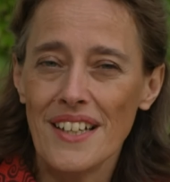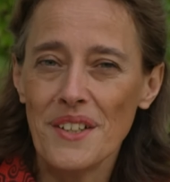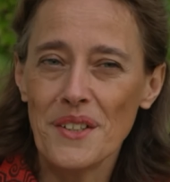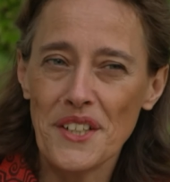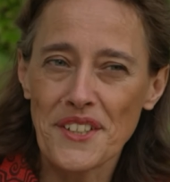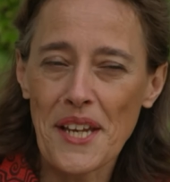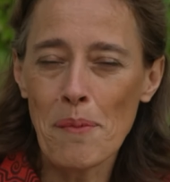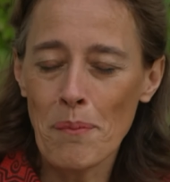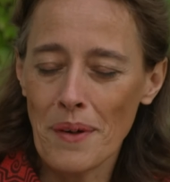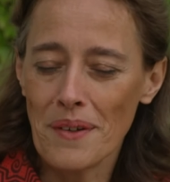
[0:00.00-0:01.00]
uh, it
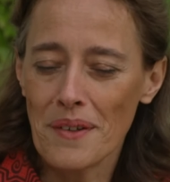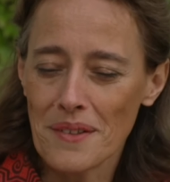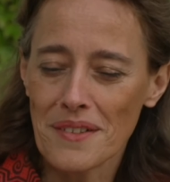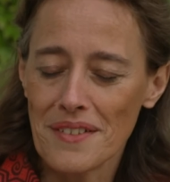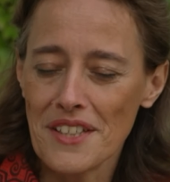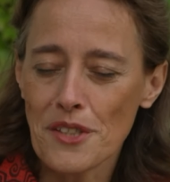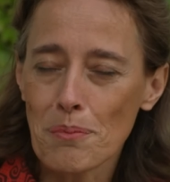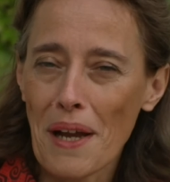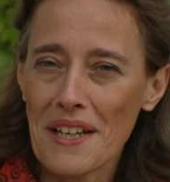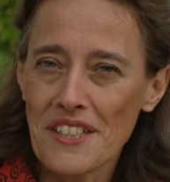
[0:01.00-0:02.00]
came uh,
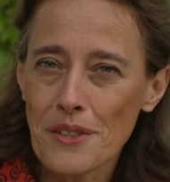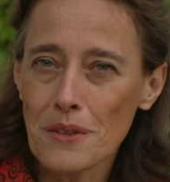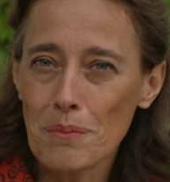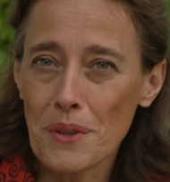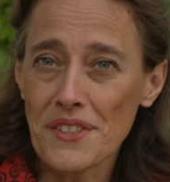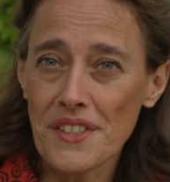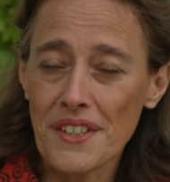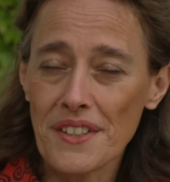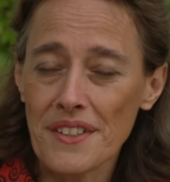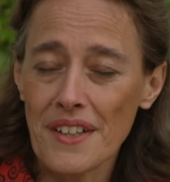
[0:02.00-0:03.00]
little by little, but
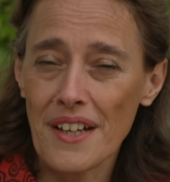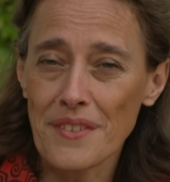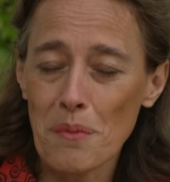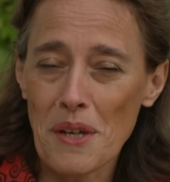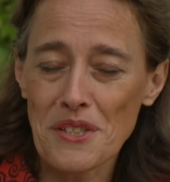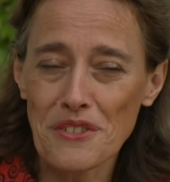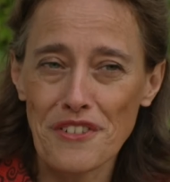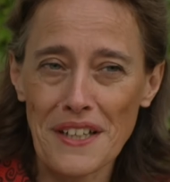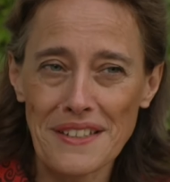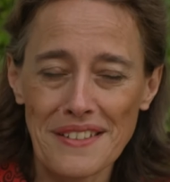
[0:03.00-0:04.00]
uh, as a matter of
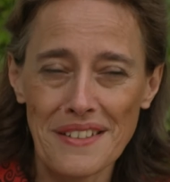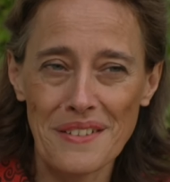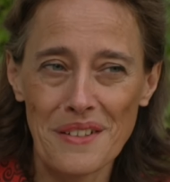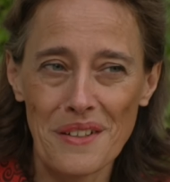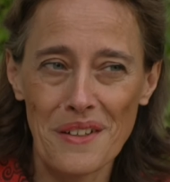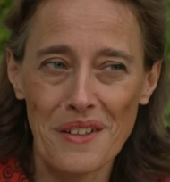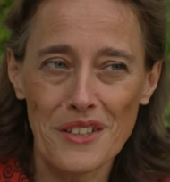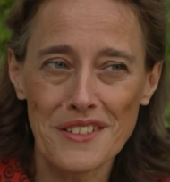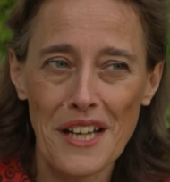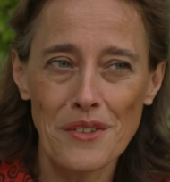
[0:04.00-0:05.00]
fact, uh,
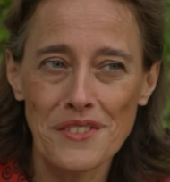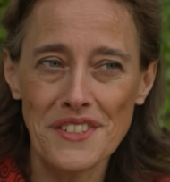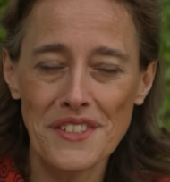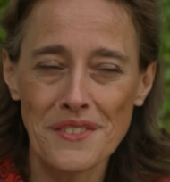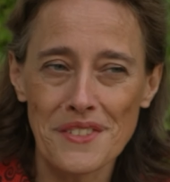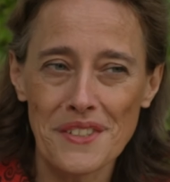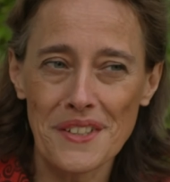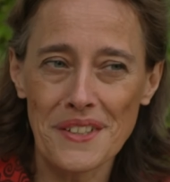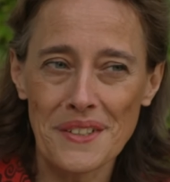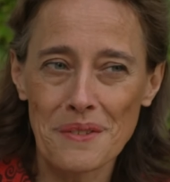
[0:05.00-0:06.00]
lockdown didn't,
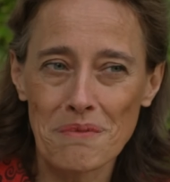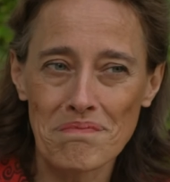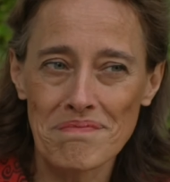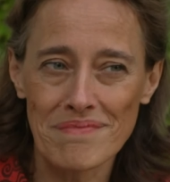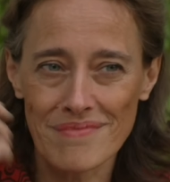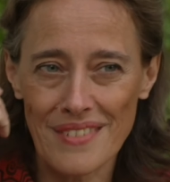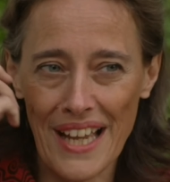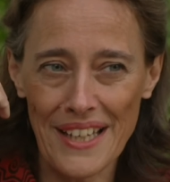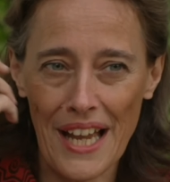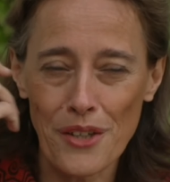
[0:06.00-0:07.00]
um,
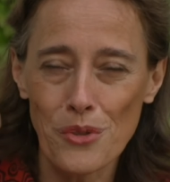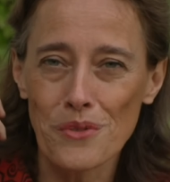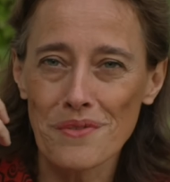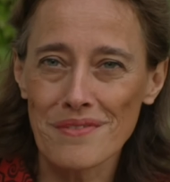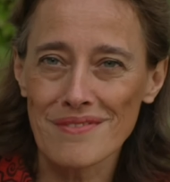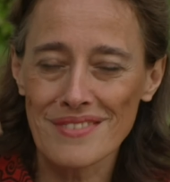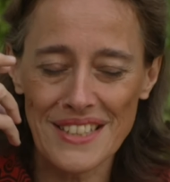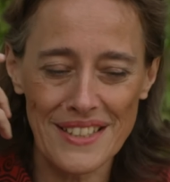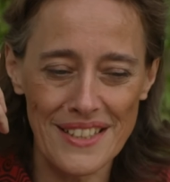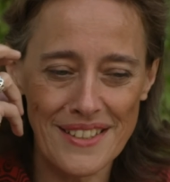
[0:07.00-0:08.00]
I, I, couldn't,
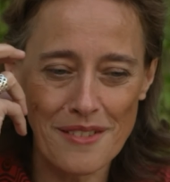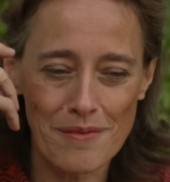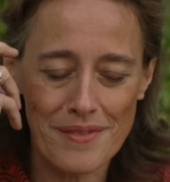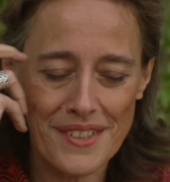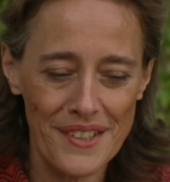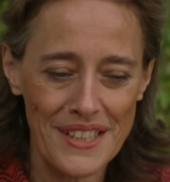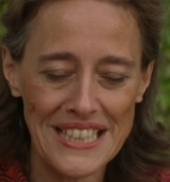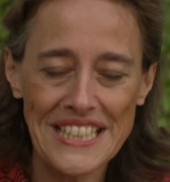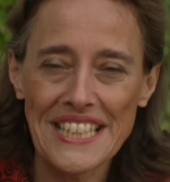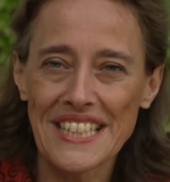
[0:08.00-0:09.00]
it, it didn't uh,
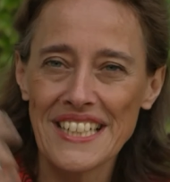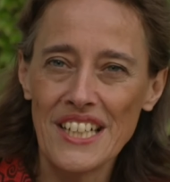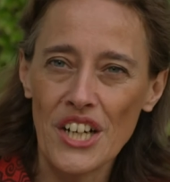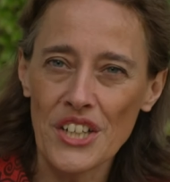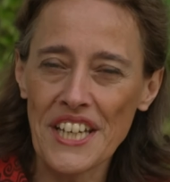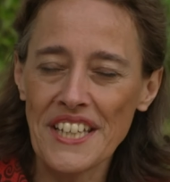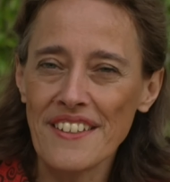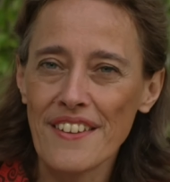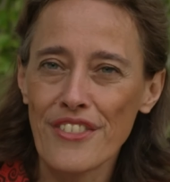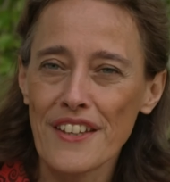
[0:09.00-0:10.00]
click on
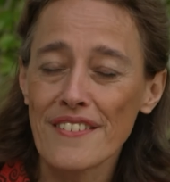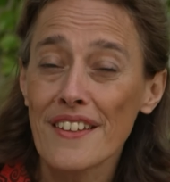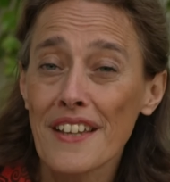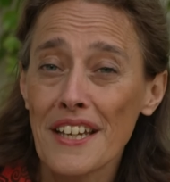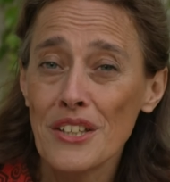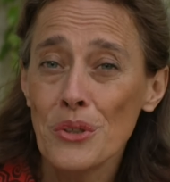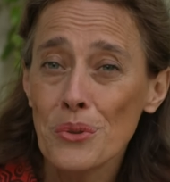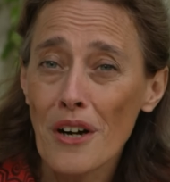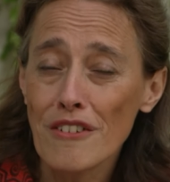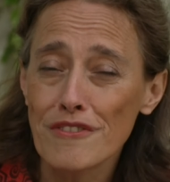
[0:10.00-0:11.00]
any things that I
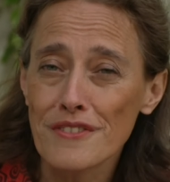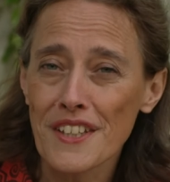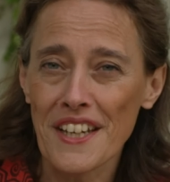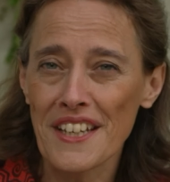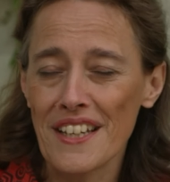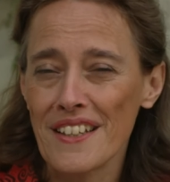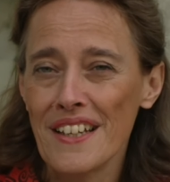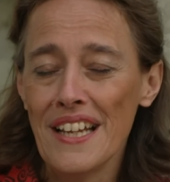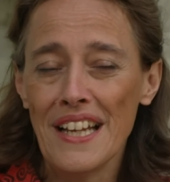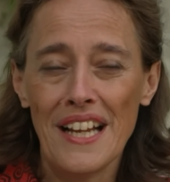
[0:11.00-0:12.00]
knew of. That I, uh,
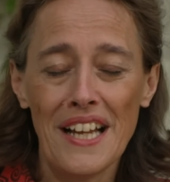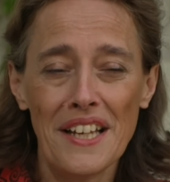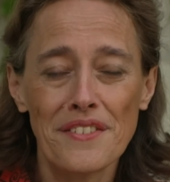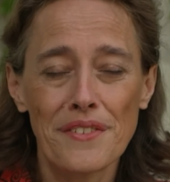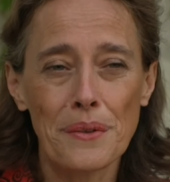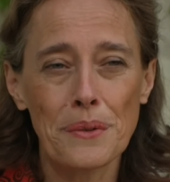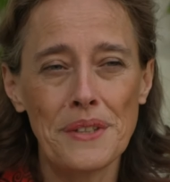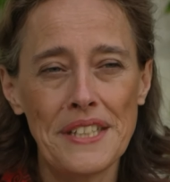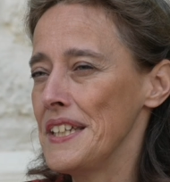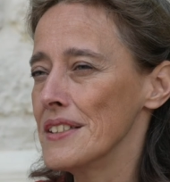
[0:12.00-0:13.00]
and so
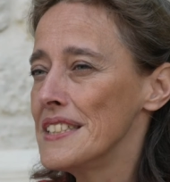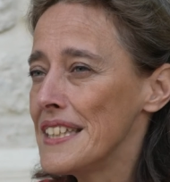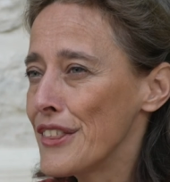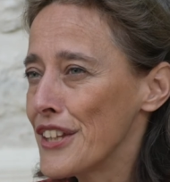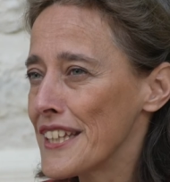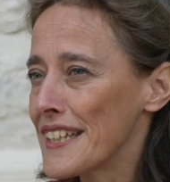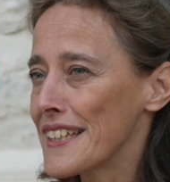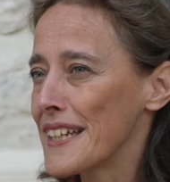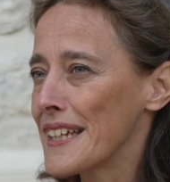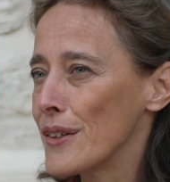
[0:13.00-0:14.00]
only thing that
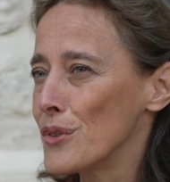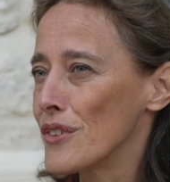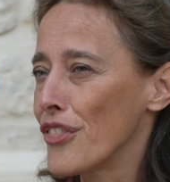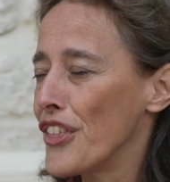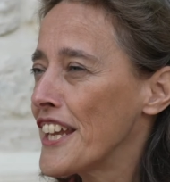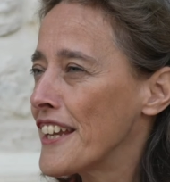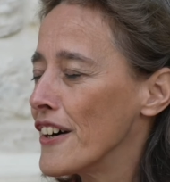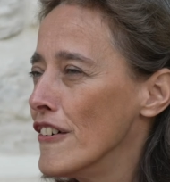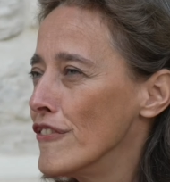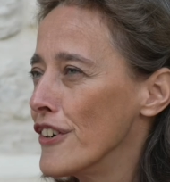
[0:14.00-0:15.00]
I could think
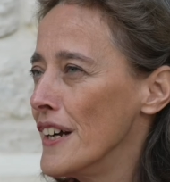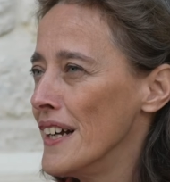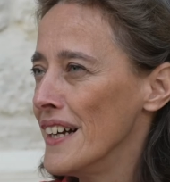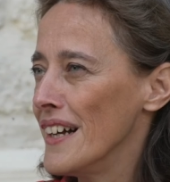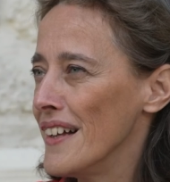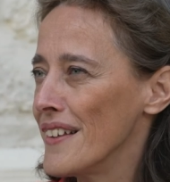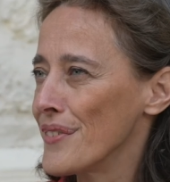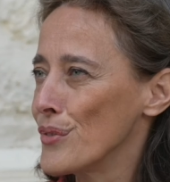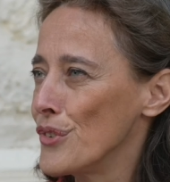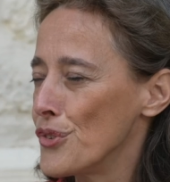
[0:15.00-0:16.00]
of as
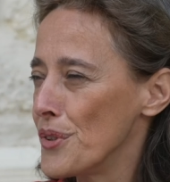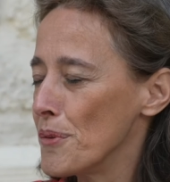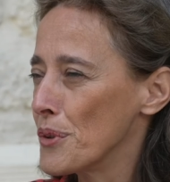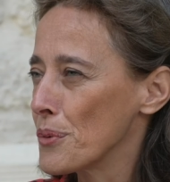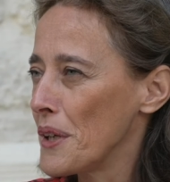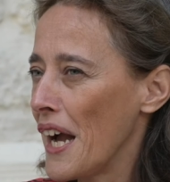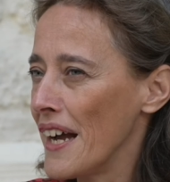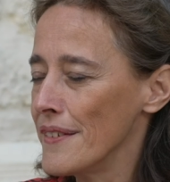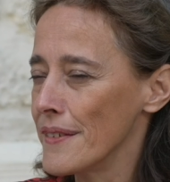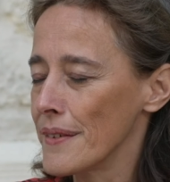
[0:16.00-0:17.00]
to the treatment we
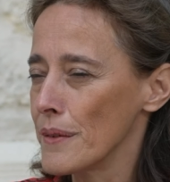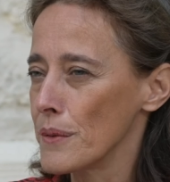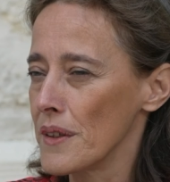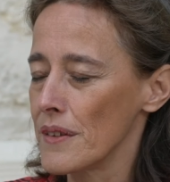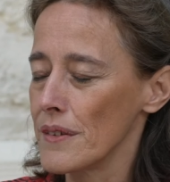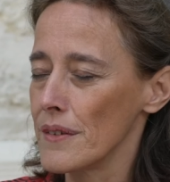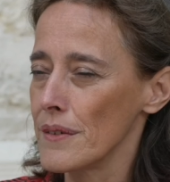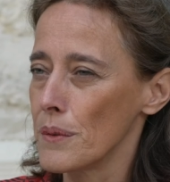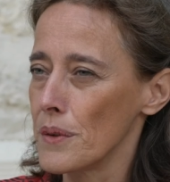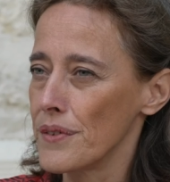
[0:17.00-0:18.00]
had
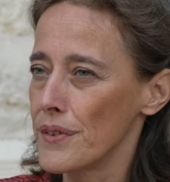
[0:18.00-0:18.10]
was